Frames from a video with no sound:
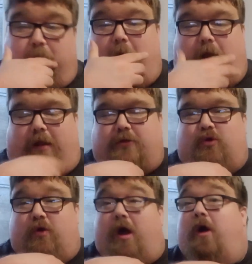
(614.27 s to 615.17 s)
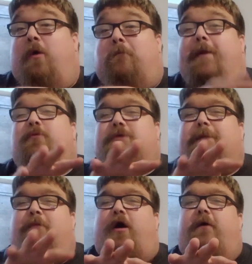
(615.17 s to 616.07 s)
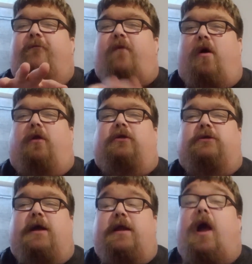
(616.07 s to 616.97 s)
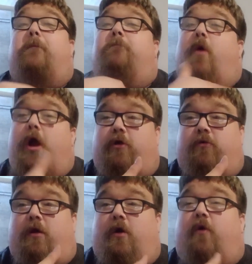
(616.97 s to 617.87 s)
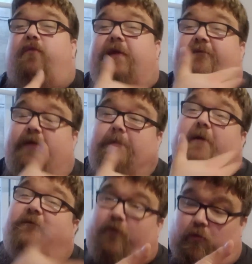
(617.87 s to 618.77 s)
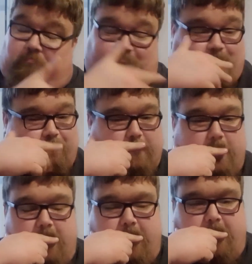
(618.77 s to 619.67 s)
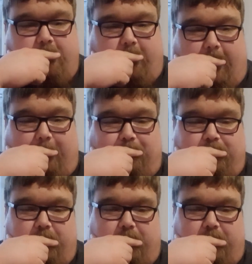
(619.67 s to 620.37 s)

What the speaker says: But I like to, people say perv, I like to say admirer of the female form. Alright.